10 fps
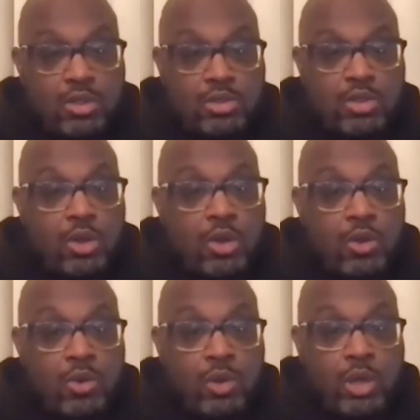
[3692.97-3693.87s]

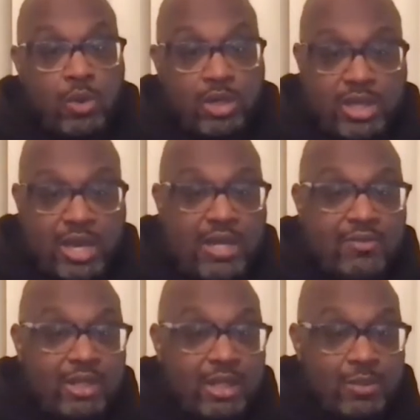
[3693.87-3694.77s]
So, in order to kind of
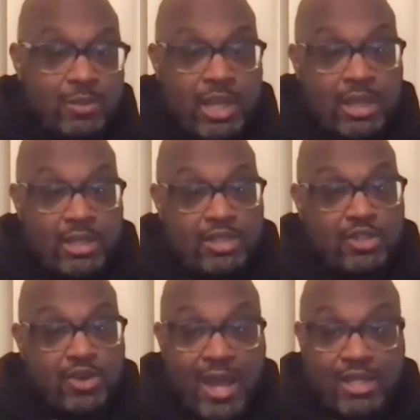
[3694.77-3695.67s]
eliminate
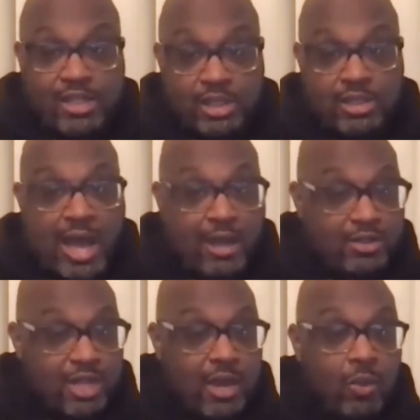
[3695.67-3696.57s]
distraction, the
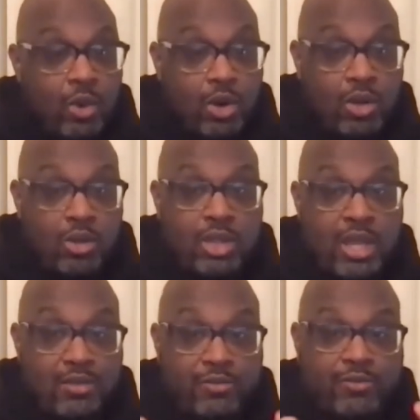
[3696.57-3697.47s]
outside world,
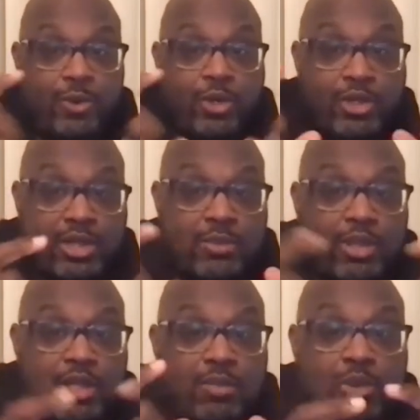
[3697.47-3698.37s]
and to force them to
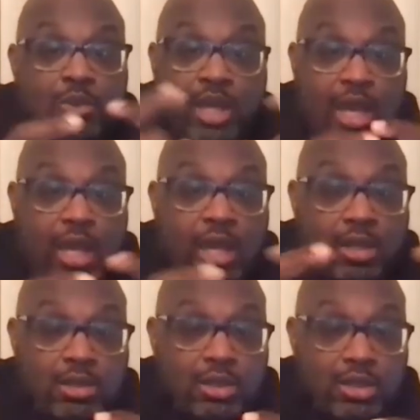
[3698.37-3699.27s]
communicate,
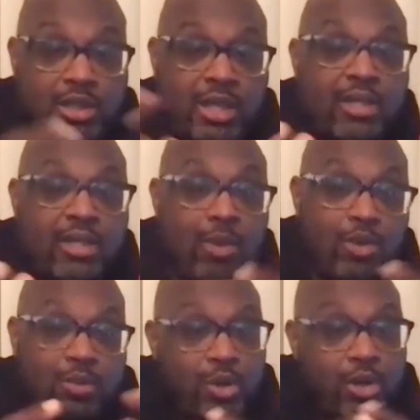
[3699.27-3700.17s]
because again, the
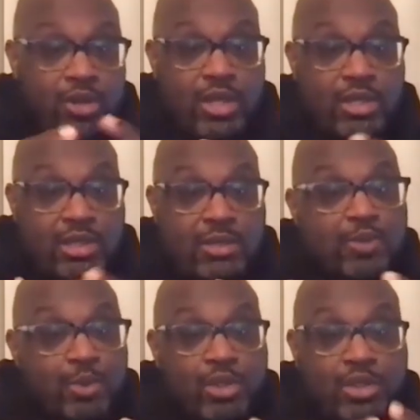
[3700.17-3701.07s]
most important thing in team
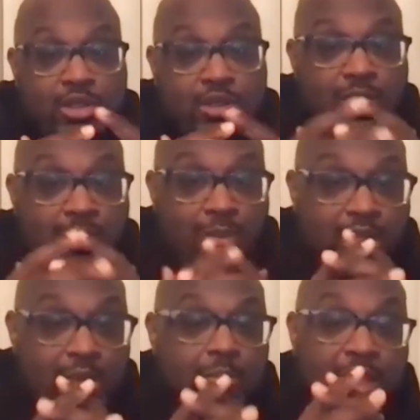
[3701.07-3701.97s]
sports is to be a,
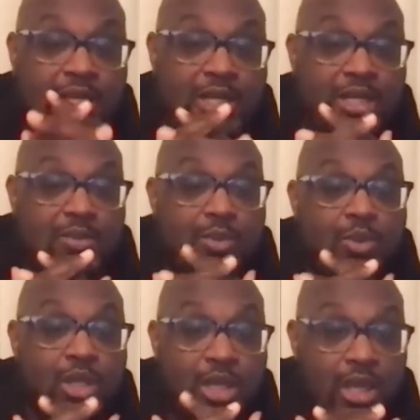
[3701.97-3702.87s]
the ability to
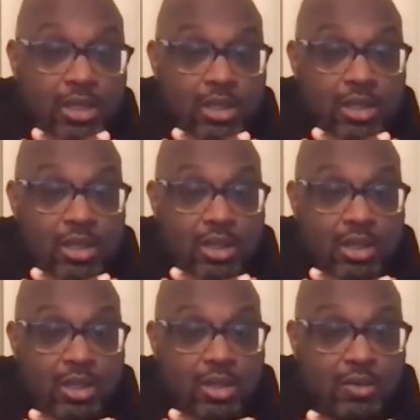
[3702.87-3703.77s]
communicate, mm-hmm.
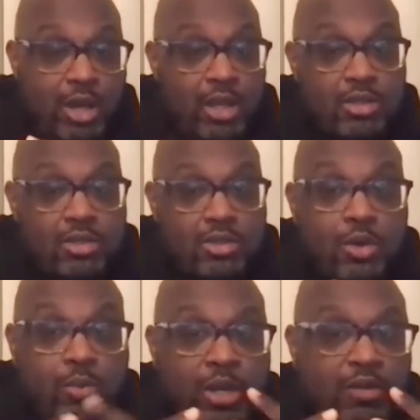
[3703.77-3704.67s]
right?
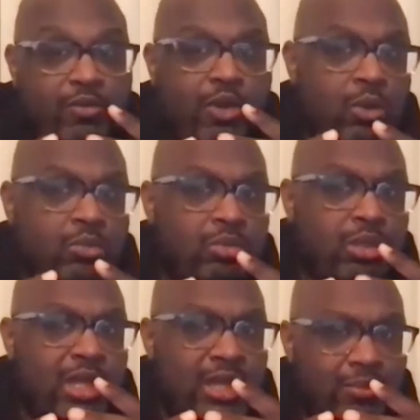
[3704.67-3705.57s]
So, but if you don't
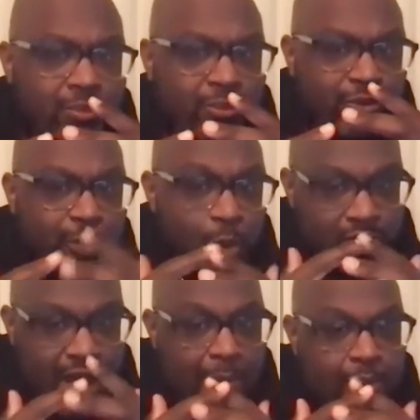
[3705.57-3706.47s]

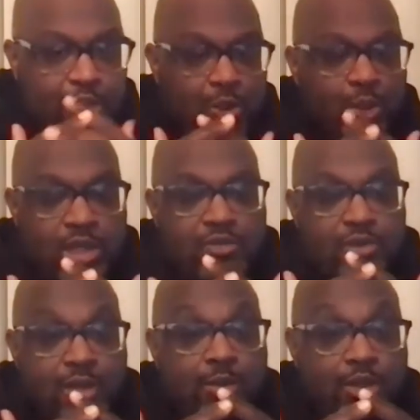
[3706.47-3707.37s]
force opportunities for
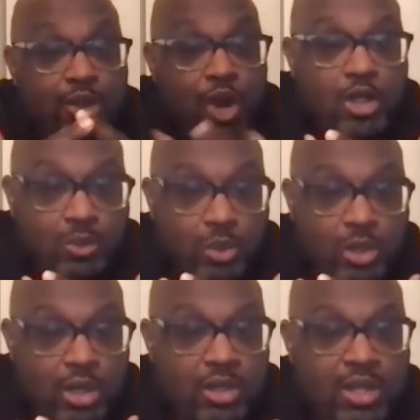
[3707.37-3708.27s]
them to talk to one
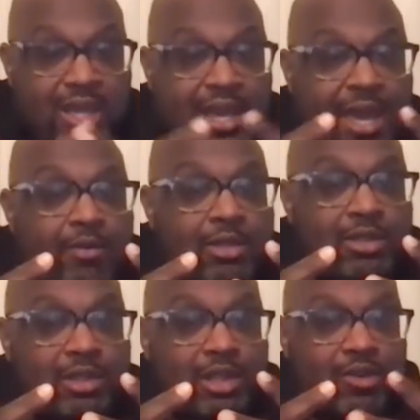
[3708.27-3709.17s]
another, they can't
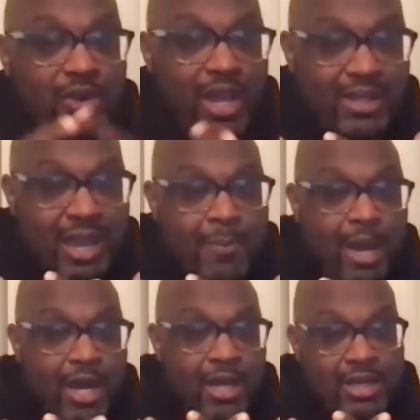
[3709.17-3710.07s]
create that
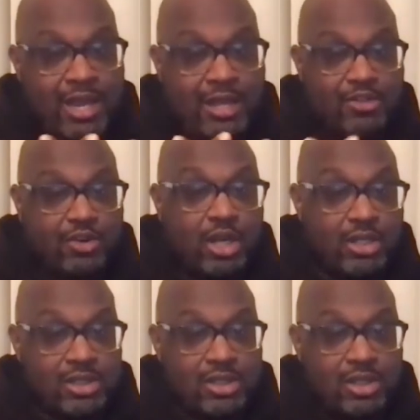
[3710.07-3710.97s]
bond and that
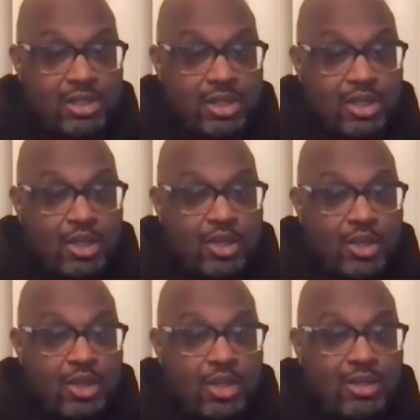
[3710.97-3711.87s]
trust
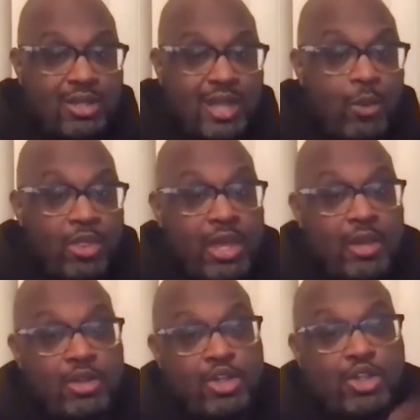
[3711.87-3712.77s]
that will
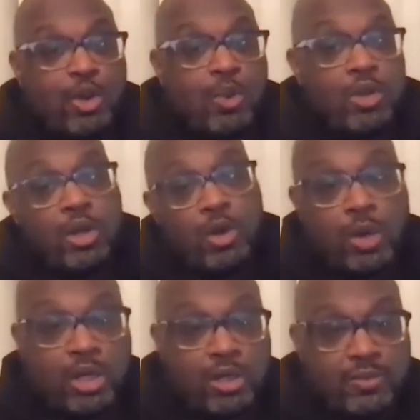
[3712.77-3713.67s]
then show on the
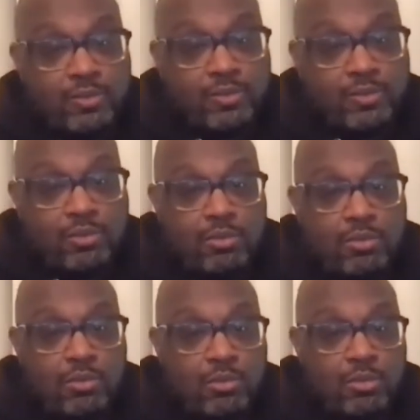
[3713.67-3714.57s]
court.
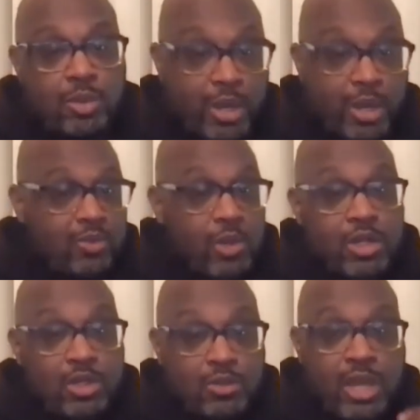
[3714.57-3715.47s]
The best way
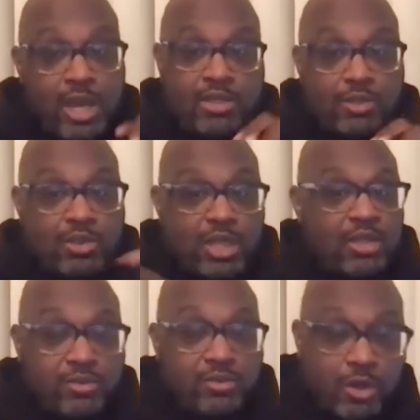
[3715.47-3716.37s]
to do that is you
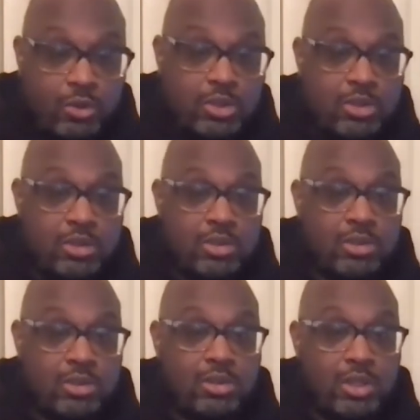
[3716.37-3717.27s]
take their phones
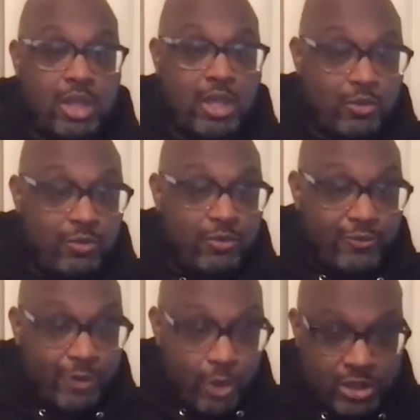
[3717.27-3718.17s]
and you
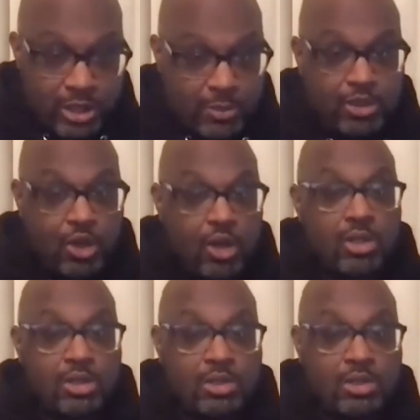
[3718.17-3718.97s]
force them to talk.